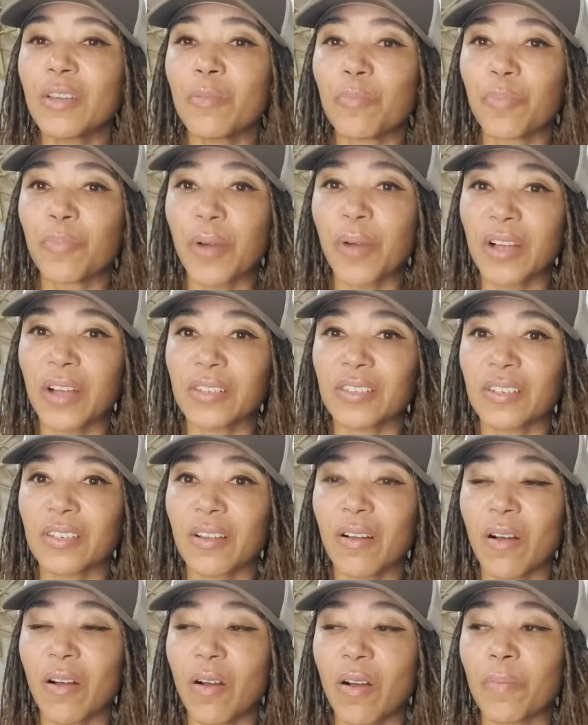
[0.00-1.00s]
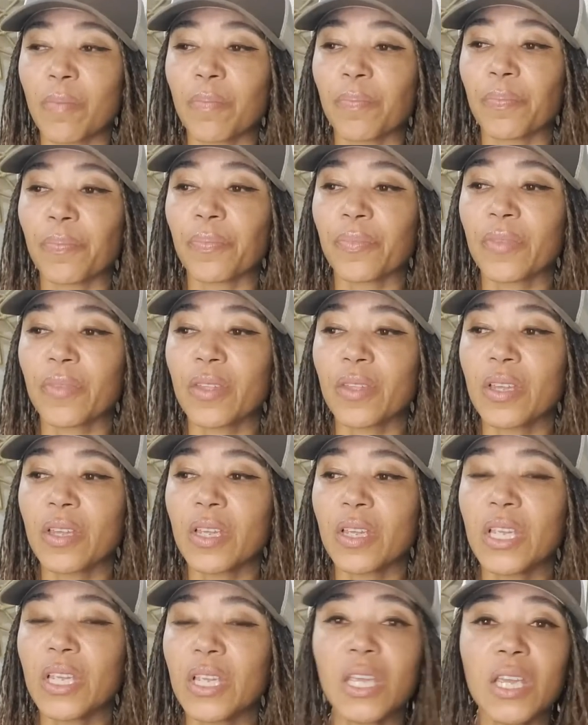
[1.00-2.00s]
But um,
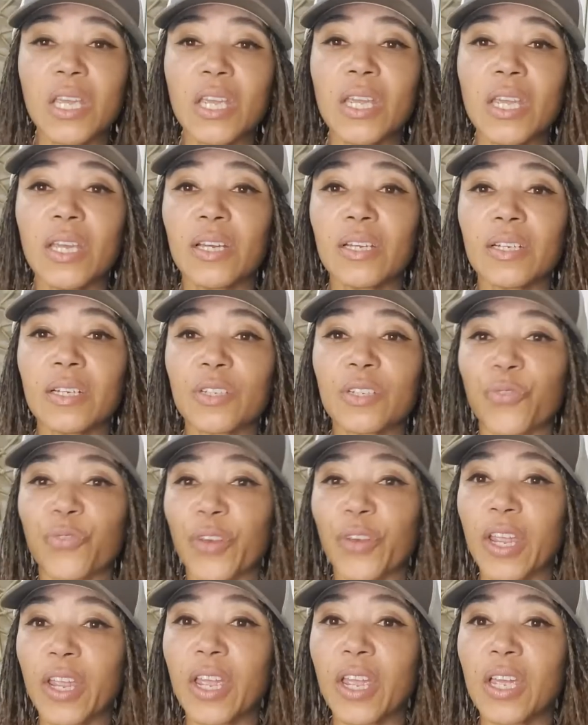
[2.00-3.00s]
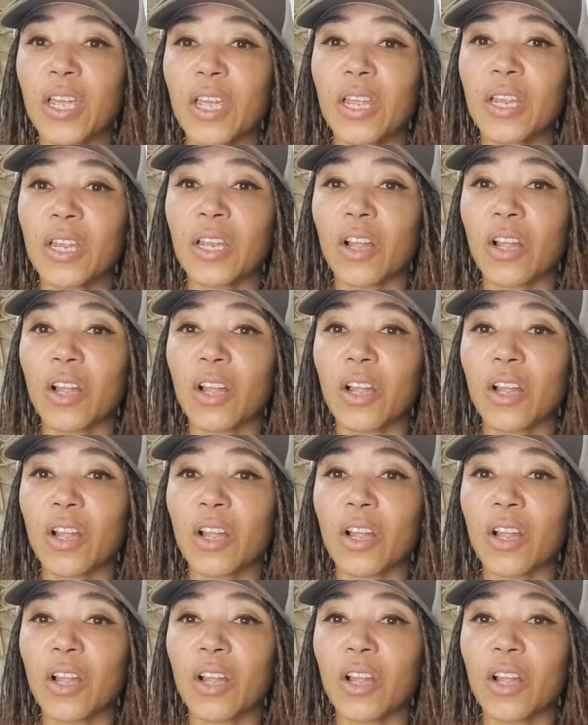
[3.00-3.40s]
he is freaking